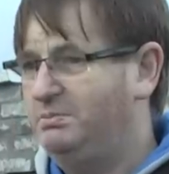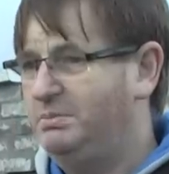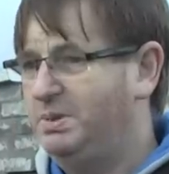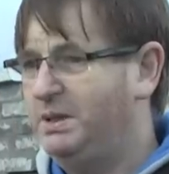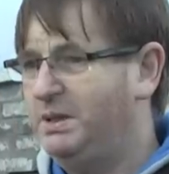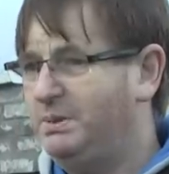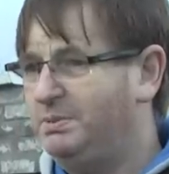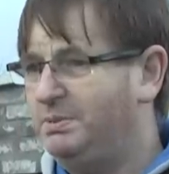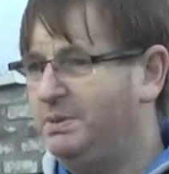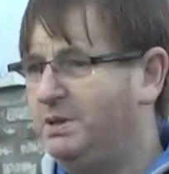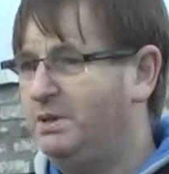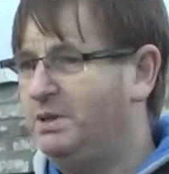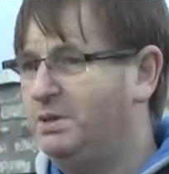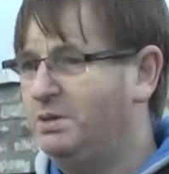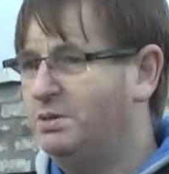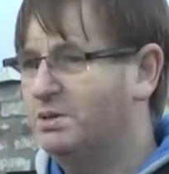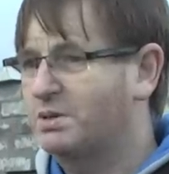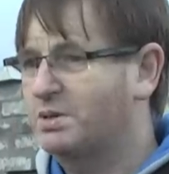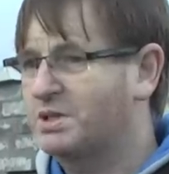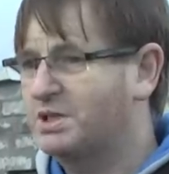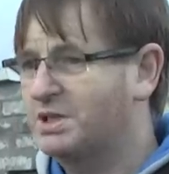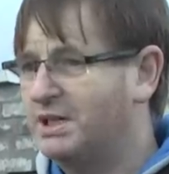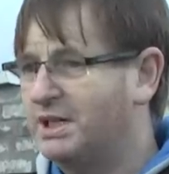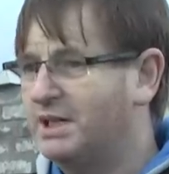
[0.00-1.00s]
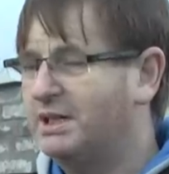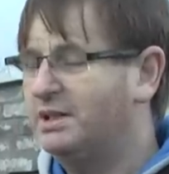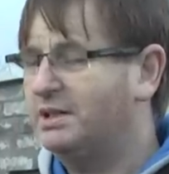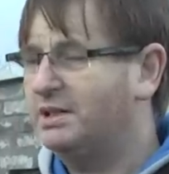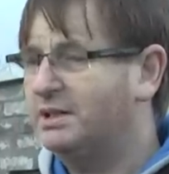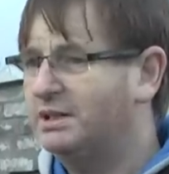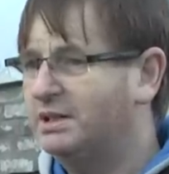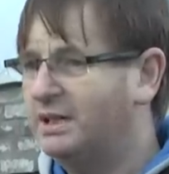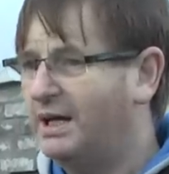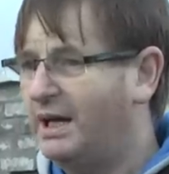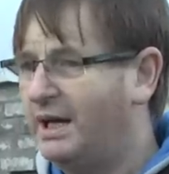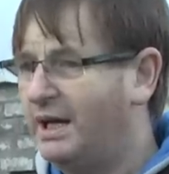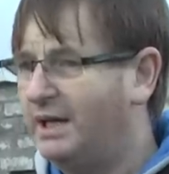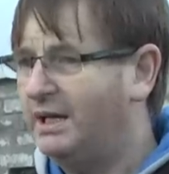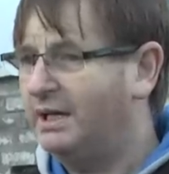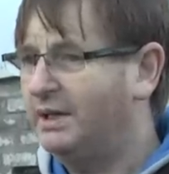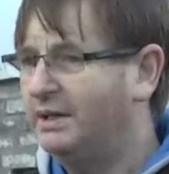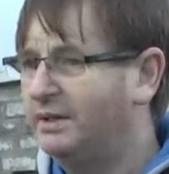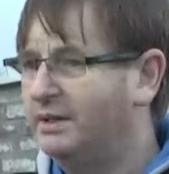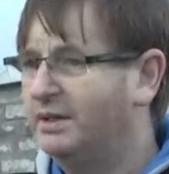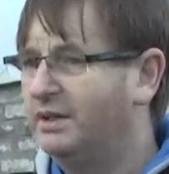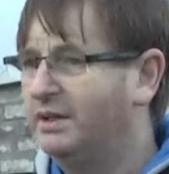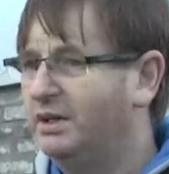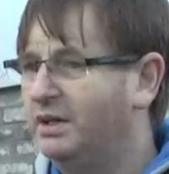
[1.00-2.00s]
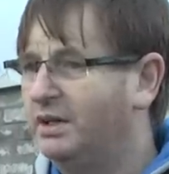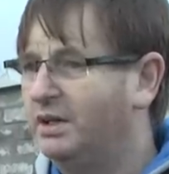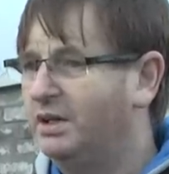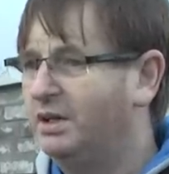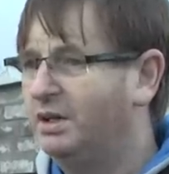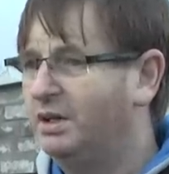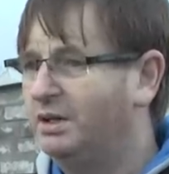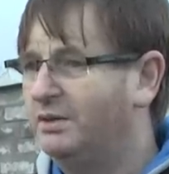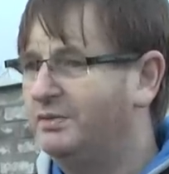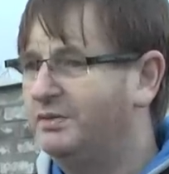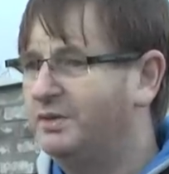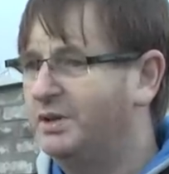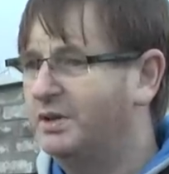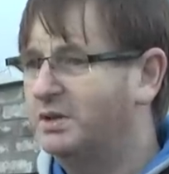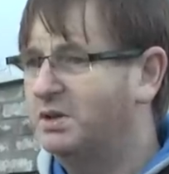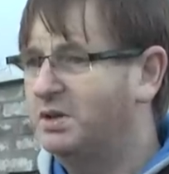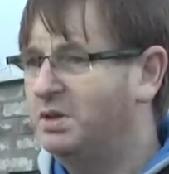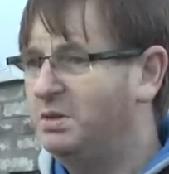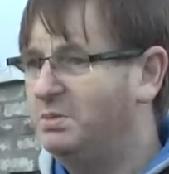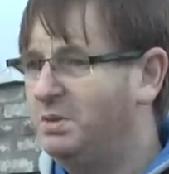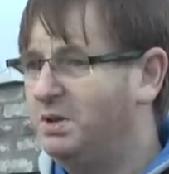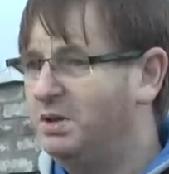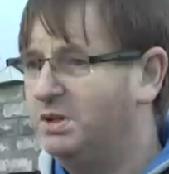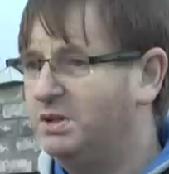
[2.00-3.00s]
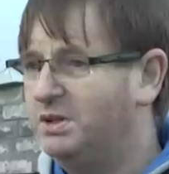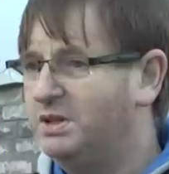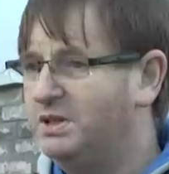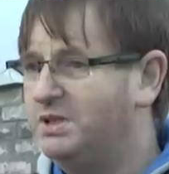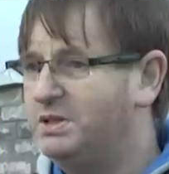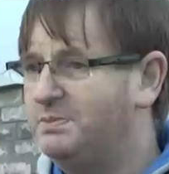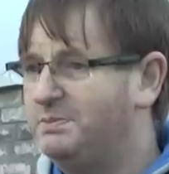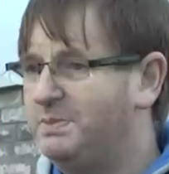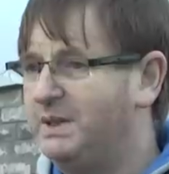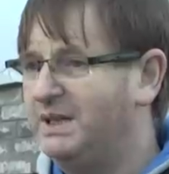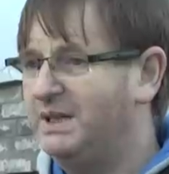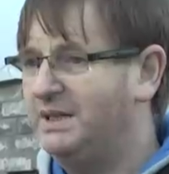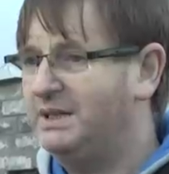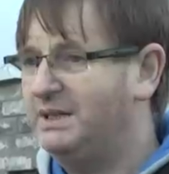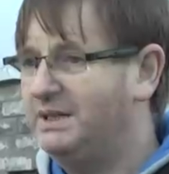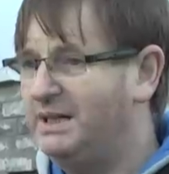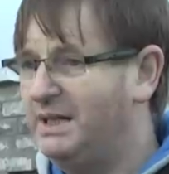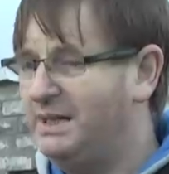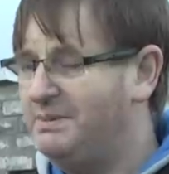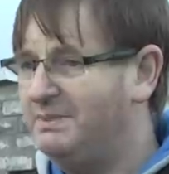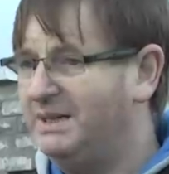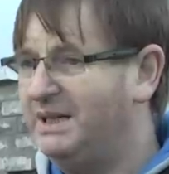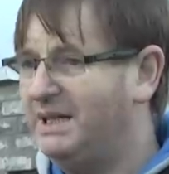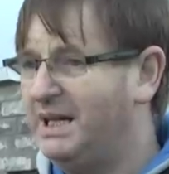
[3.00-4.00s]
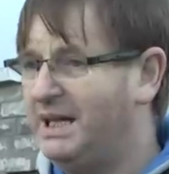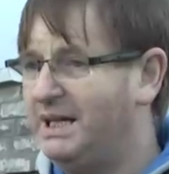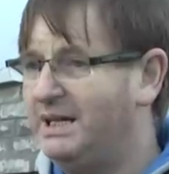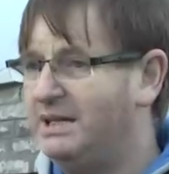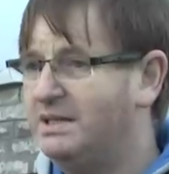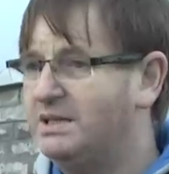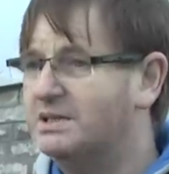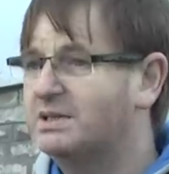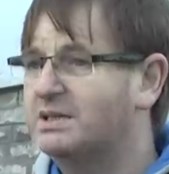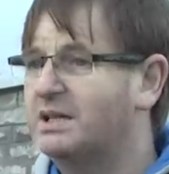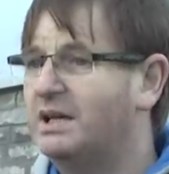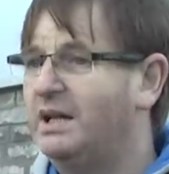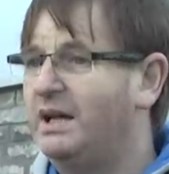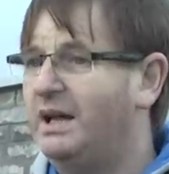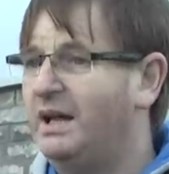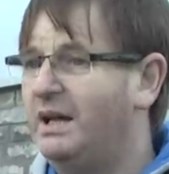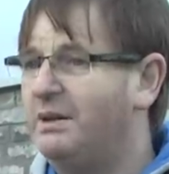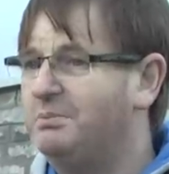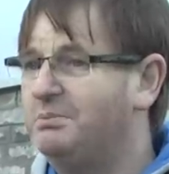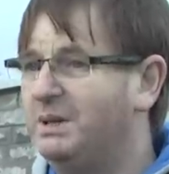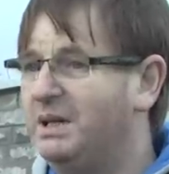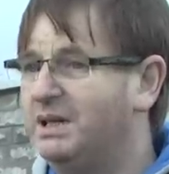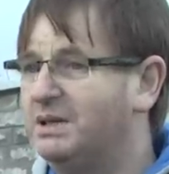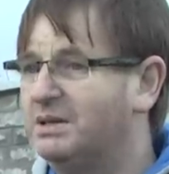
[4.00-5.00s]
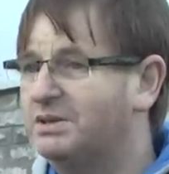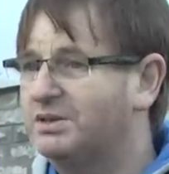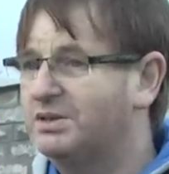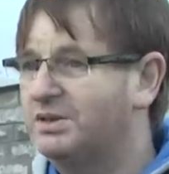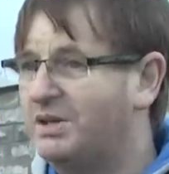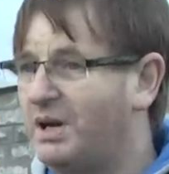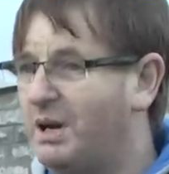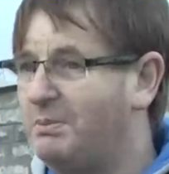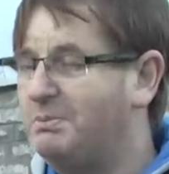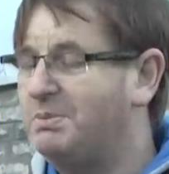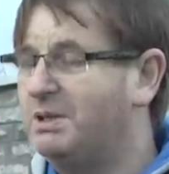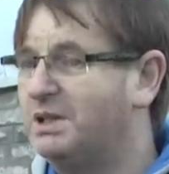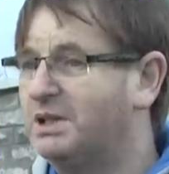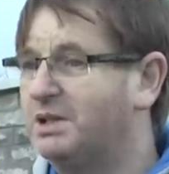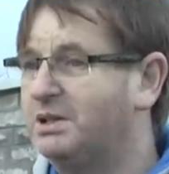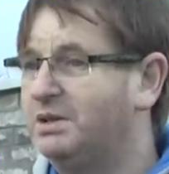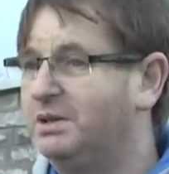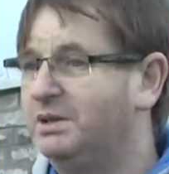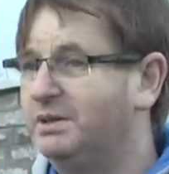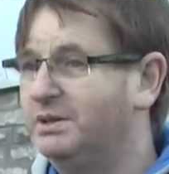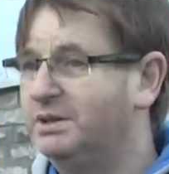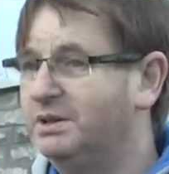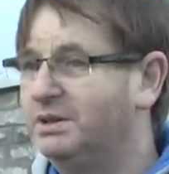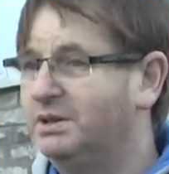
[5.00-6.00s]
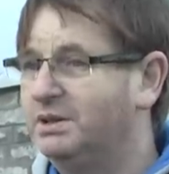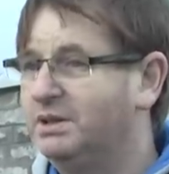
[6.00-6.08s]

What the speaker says: People who are sick and tired of their communities being demonised and being trampled on,